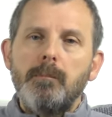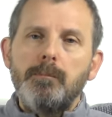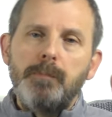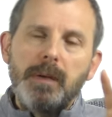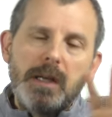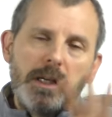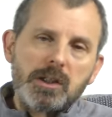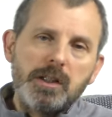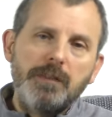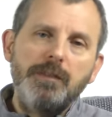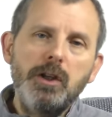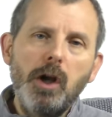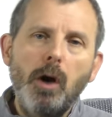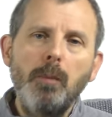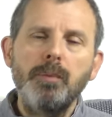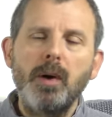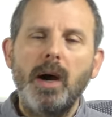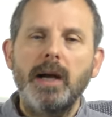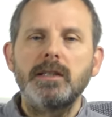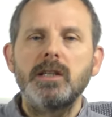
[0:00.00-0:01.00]
Because if you
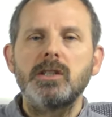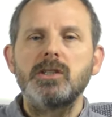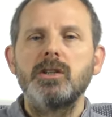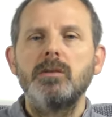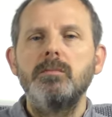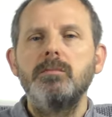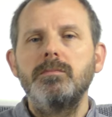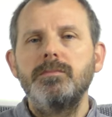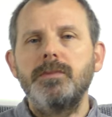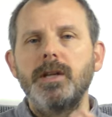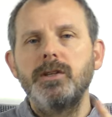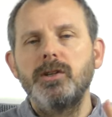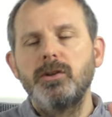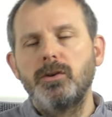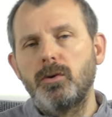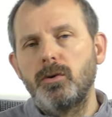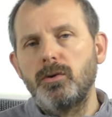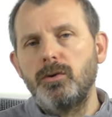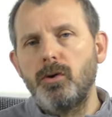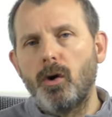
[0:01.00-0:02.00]
don't practice them, then
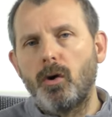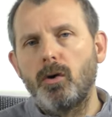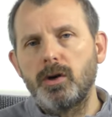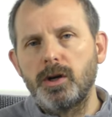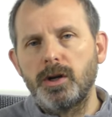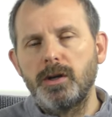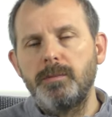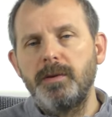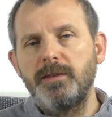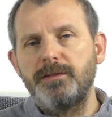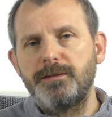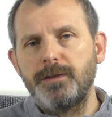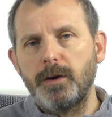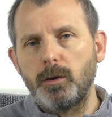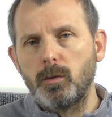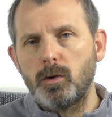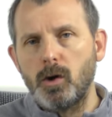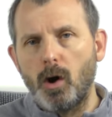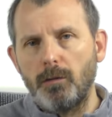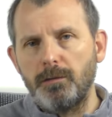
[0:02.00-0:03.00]
you're not going to
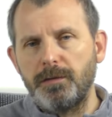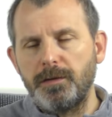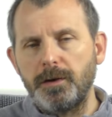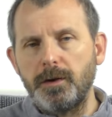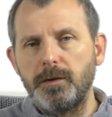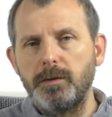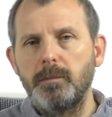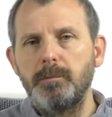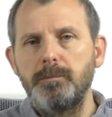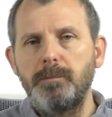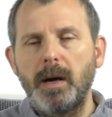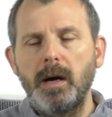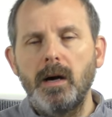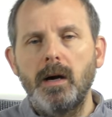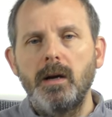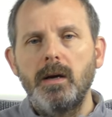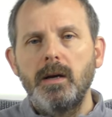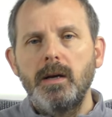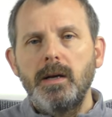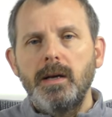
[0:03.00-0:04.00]
feel confident.
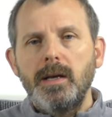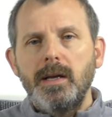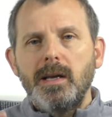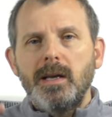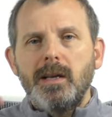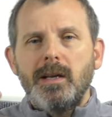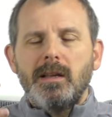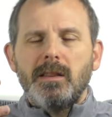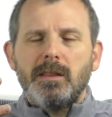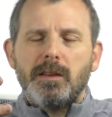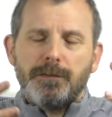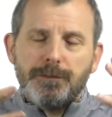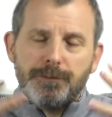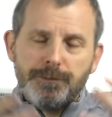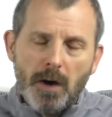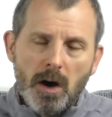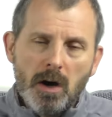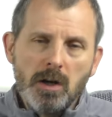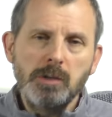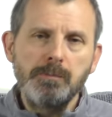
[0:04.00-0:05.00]
But the
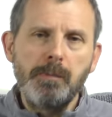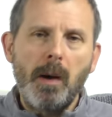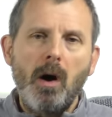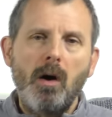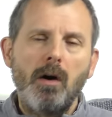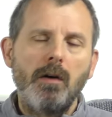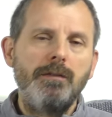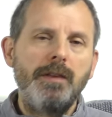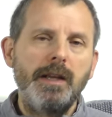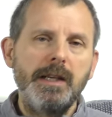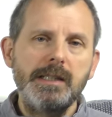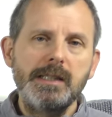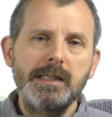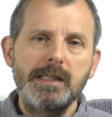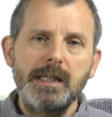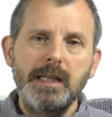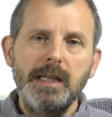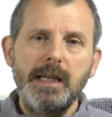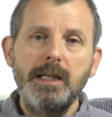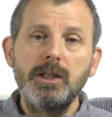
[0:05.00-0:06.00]
first part of
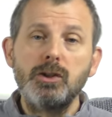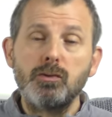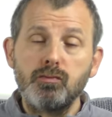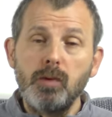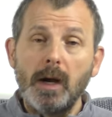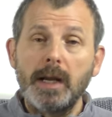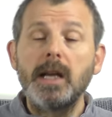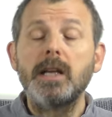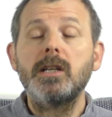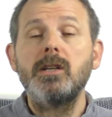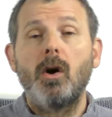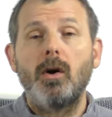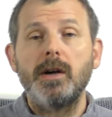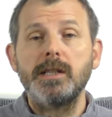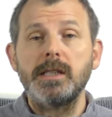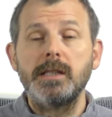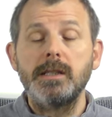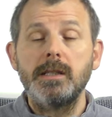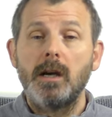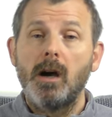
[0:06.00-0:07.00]
this is
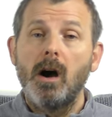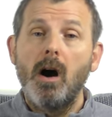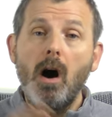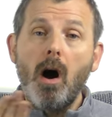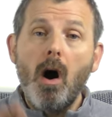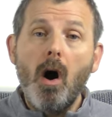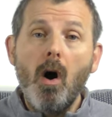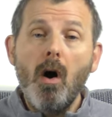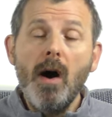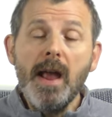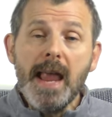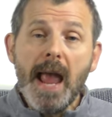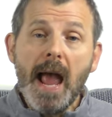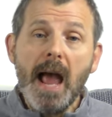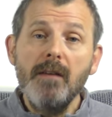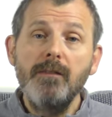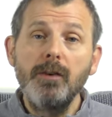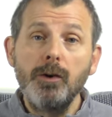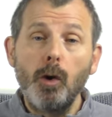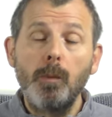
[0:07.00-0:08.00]
recognizing I
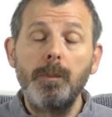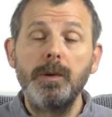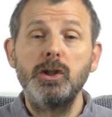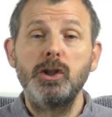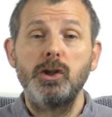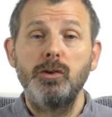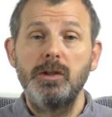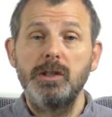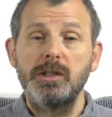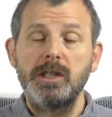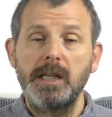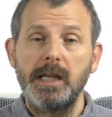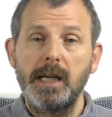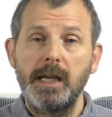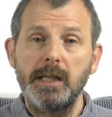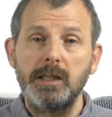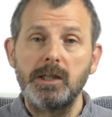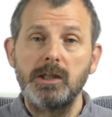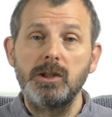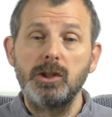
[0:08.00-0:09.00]
have an opportunity
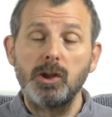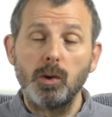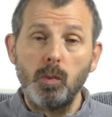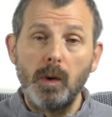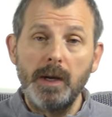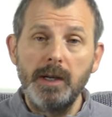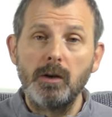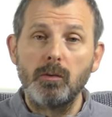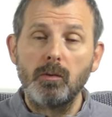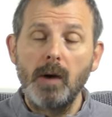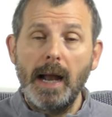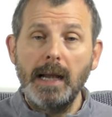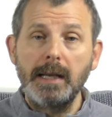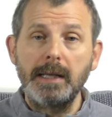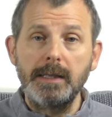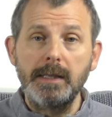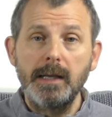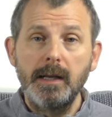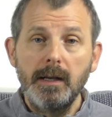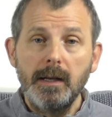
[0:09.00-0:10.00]
here to win the
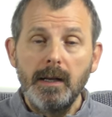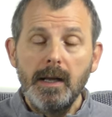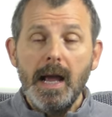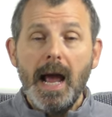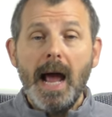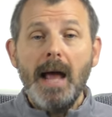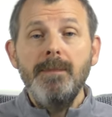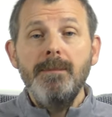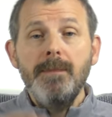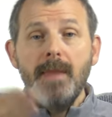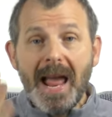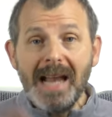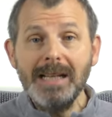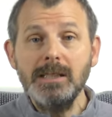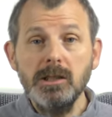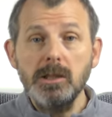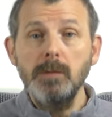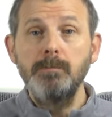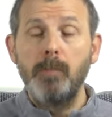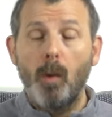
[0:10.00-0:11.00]
rally. And
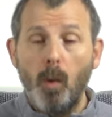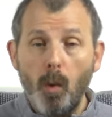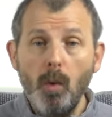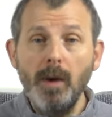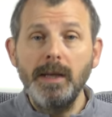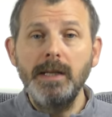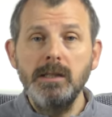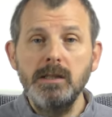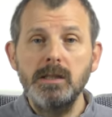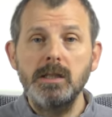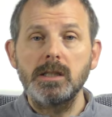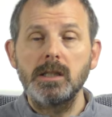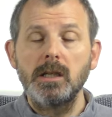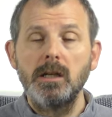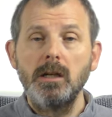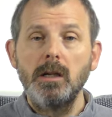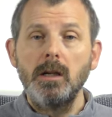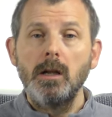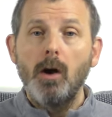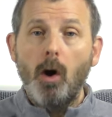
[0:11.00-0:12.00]
that's the point
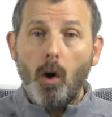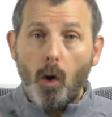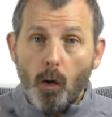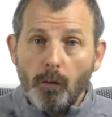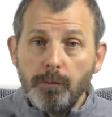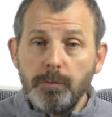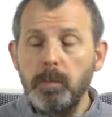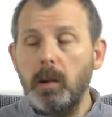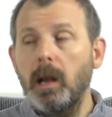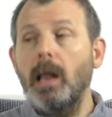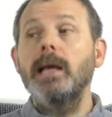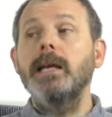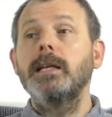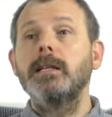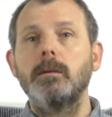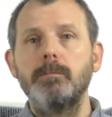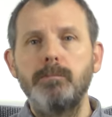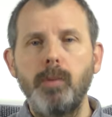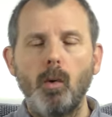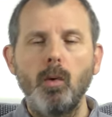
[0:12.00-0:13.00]
of playing
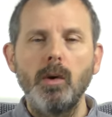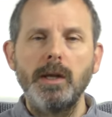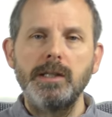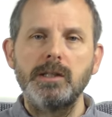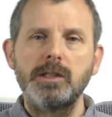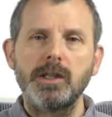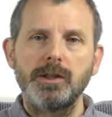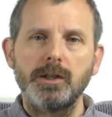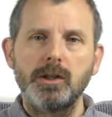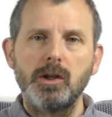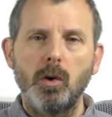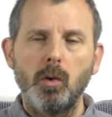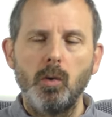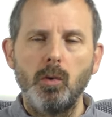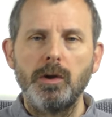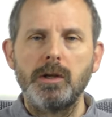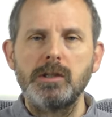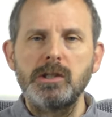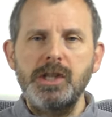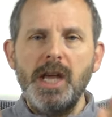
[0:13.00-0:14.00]
the ball into the
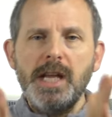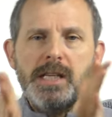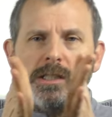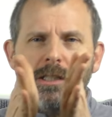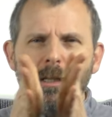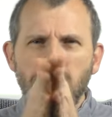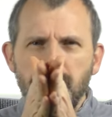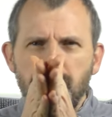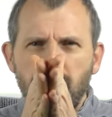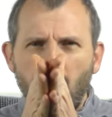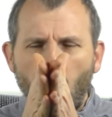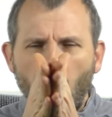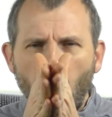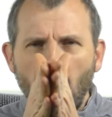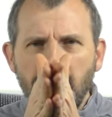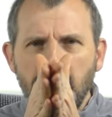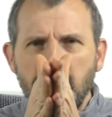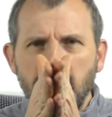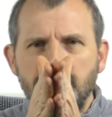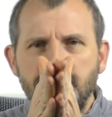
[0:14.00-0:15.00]
corners. That's the
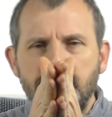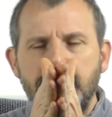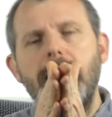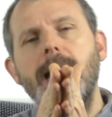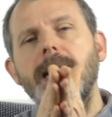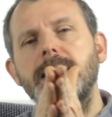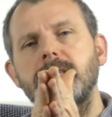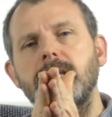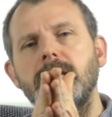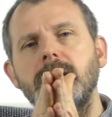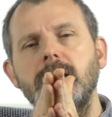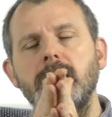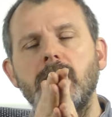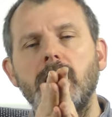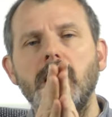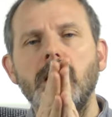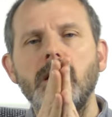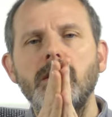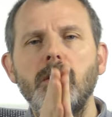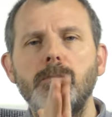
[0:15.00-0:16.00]
point of getting
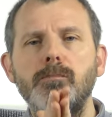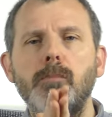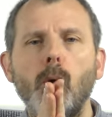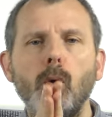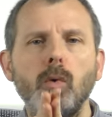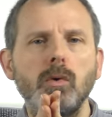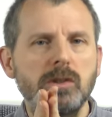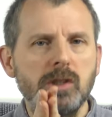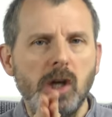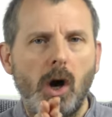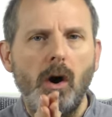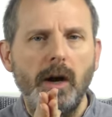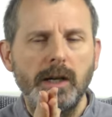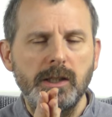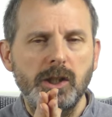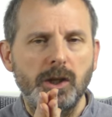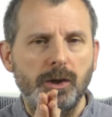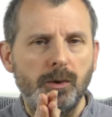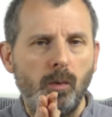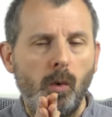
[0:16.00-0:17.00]
the ball tight
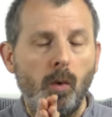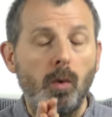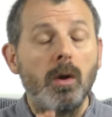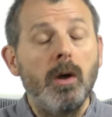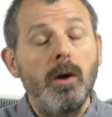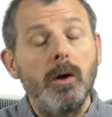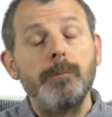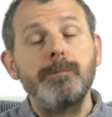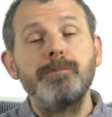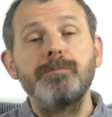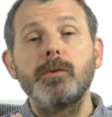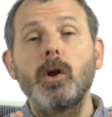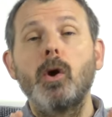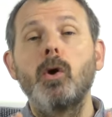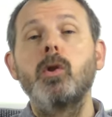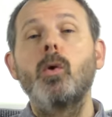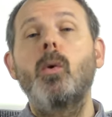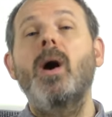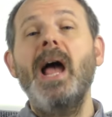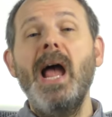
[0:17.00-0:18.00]
to the wall.
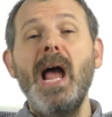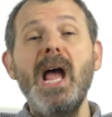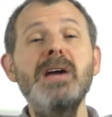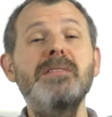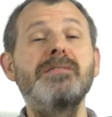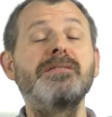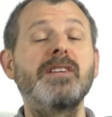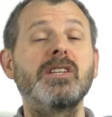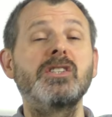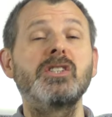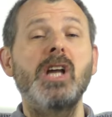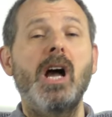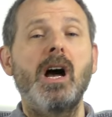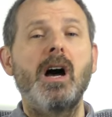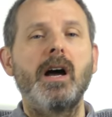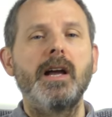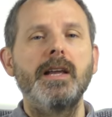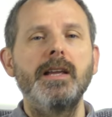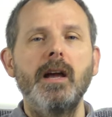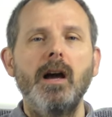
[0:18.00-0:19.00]
Although I have to
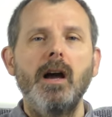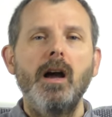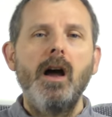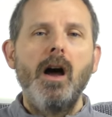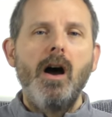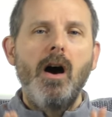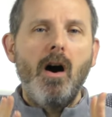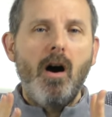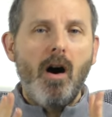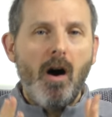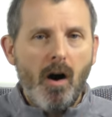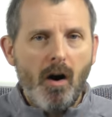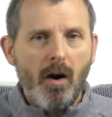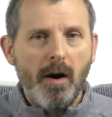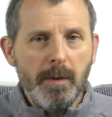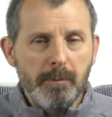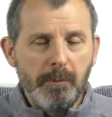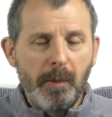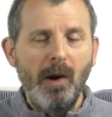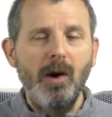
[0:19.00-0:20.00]
say,
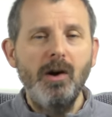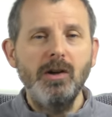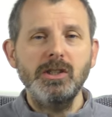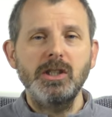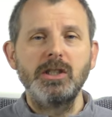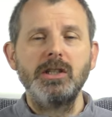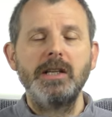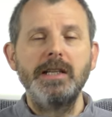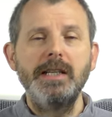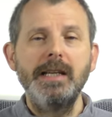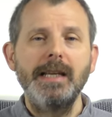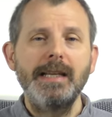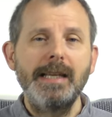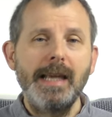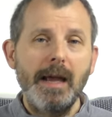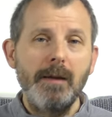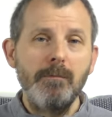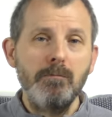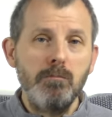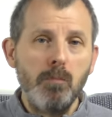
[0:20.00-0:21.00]
I personally
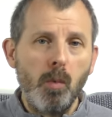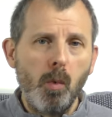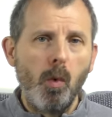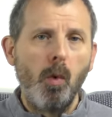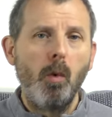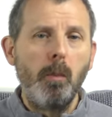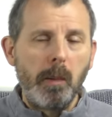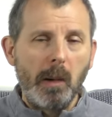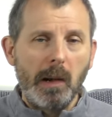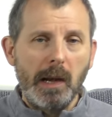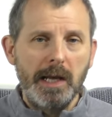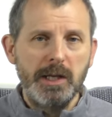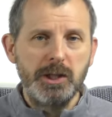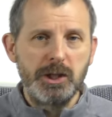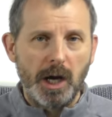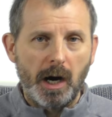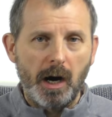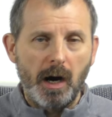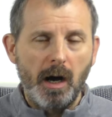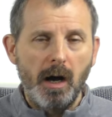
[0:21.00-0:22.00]
get more
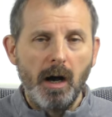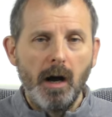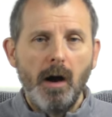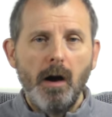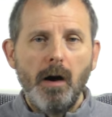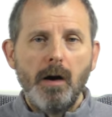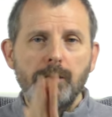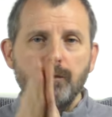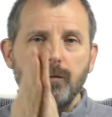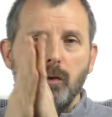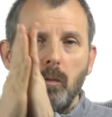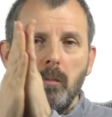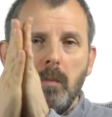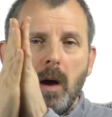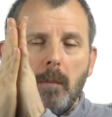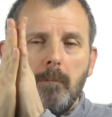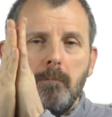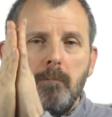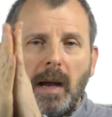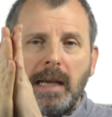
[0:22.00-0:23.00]
pleasure
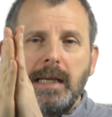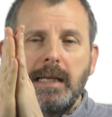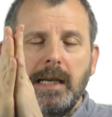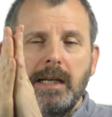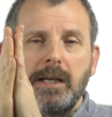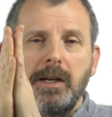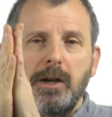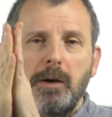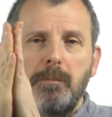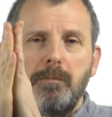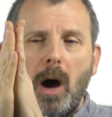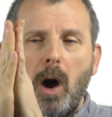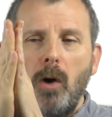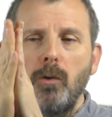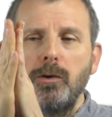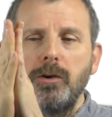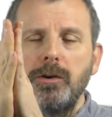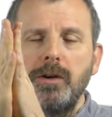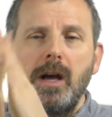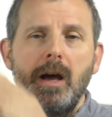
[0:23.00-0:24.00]
from making an
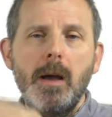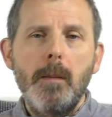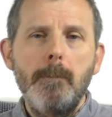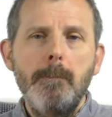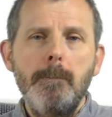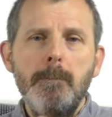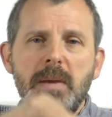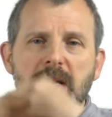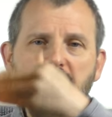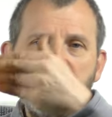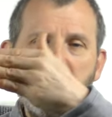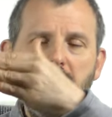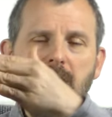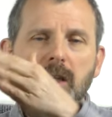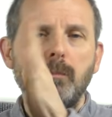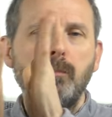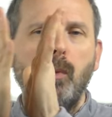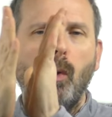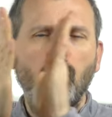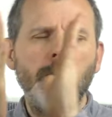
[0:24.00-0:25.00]
opponent mishit
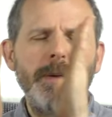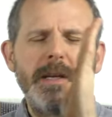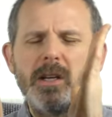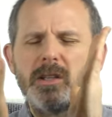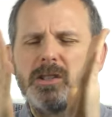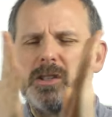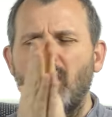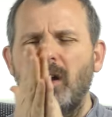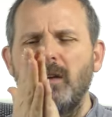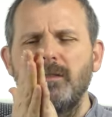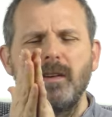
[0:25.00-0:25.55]
the ball because